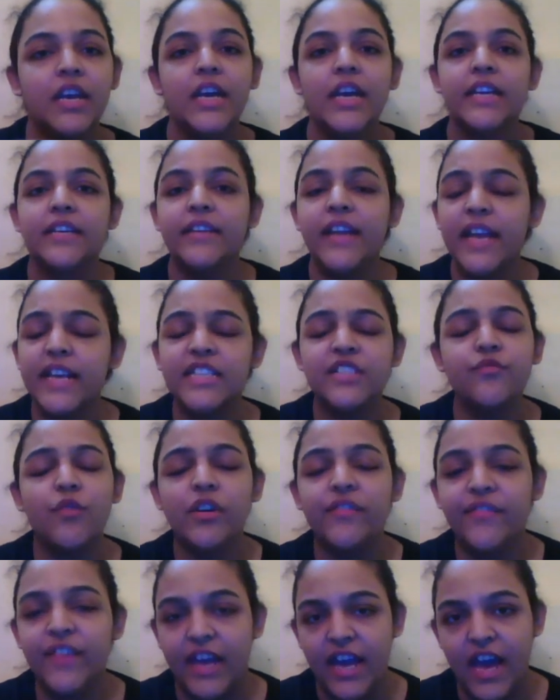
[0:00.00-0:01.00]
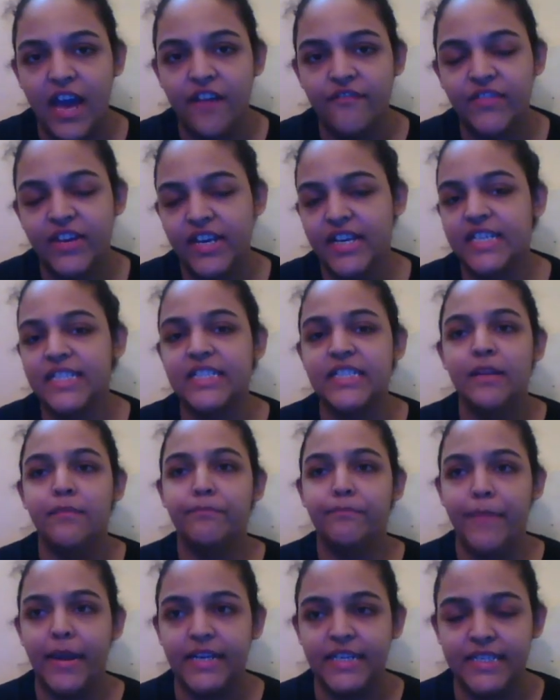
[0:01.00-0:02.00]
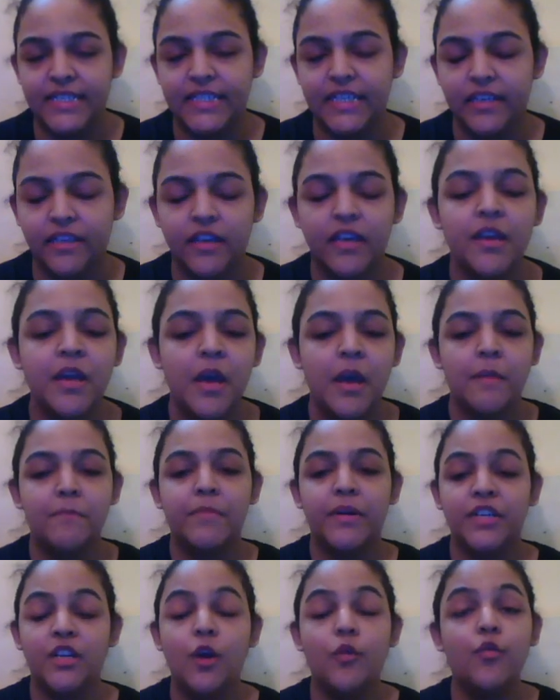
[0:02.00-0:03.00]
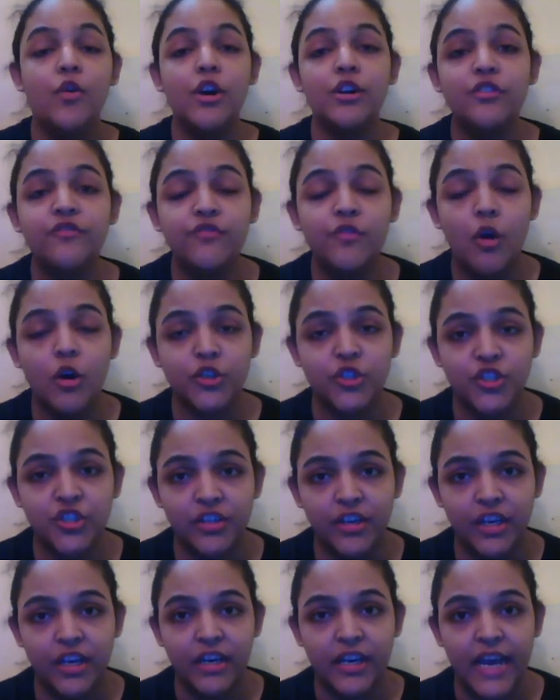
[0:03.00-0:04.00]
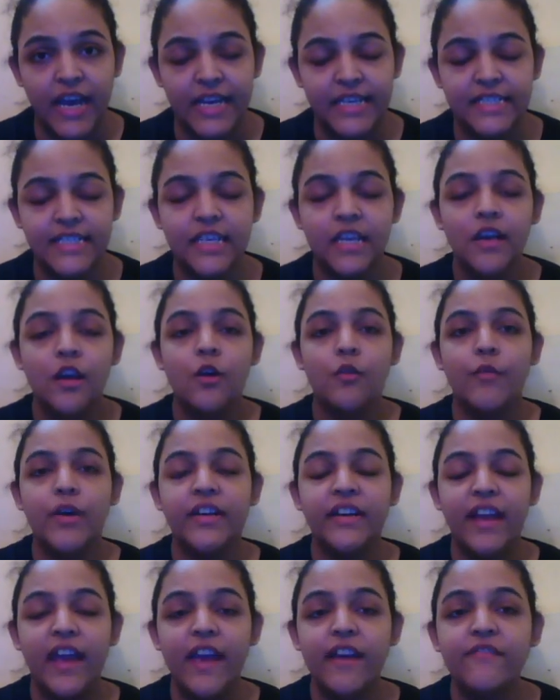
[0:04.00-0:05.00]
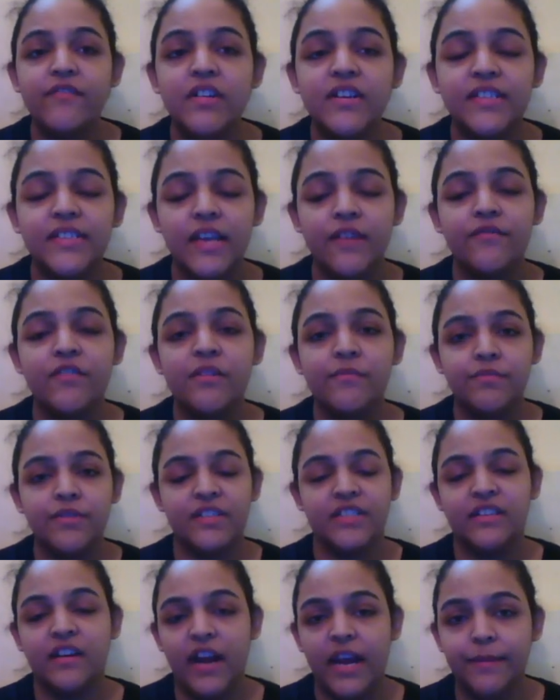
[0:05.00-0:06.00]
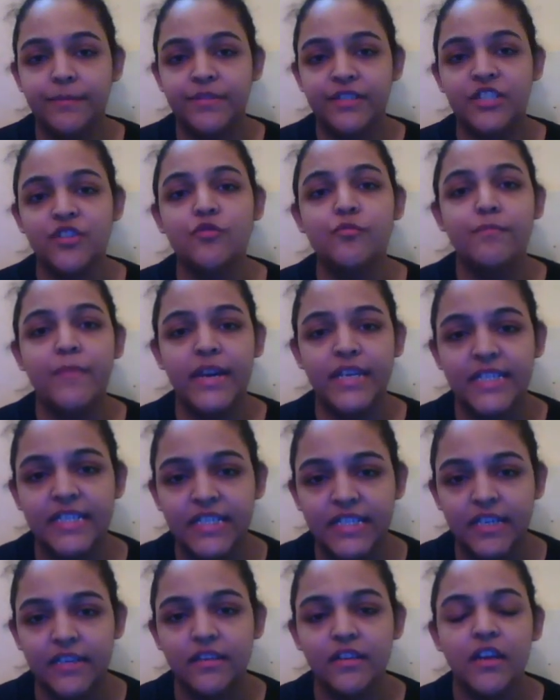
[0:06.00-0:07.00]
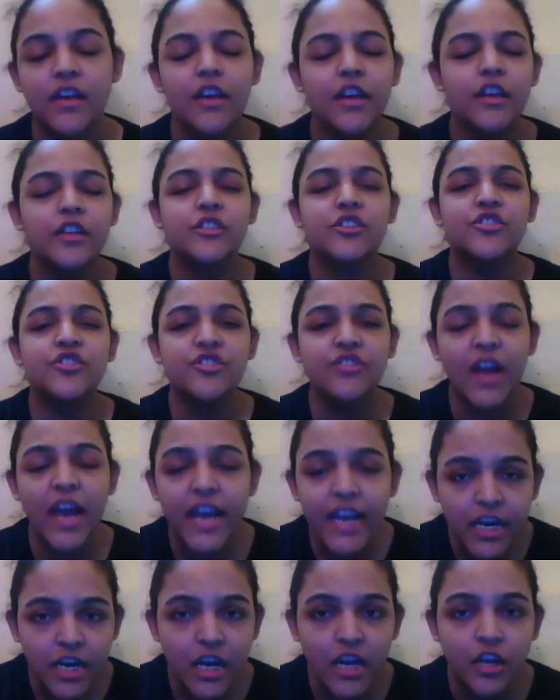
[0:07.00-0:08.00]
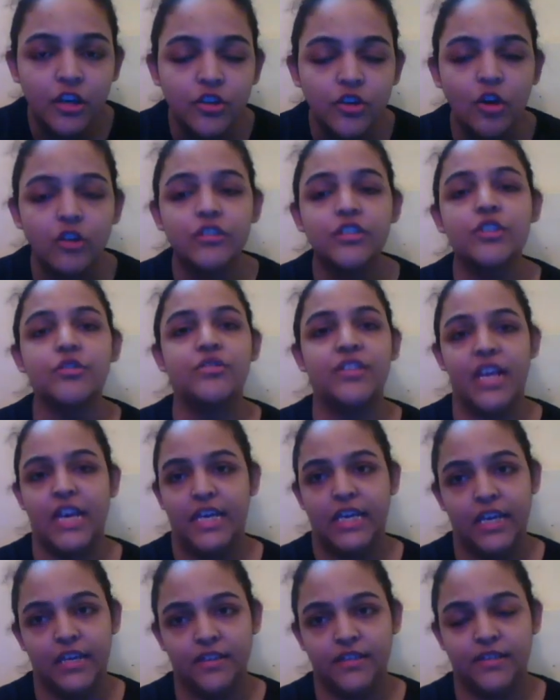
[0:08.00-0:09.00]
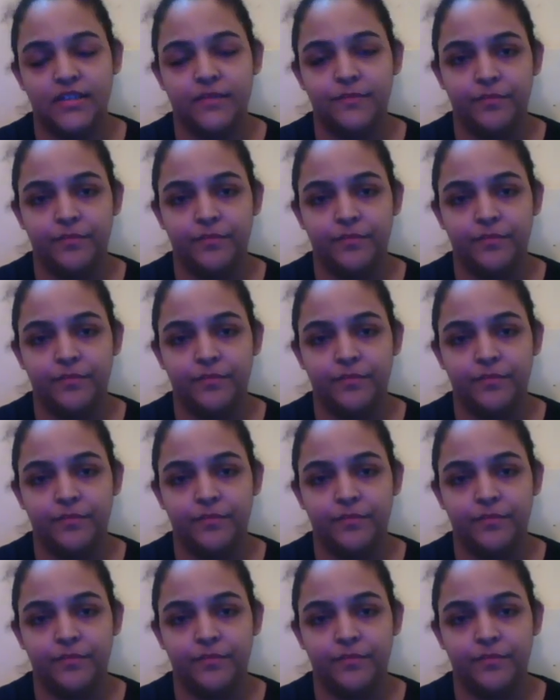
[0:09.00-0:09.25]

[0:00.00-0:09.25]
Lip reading: Next, what we have is medicine. But a word of caution here, guys, whenever someone prescribes you medicine, try not to take it.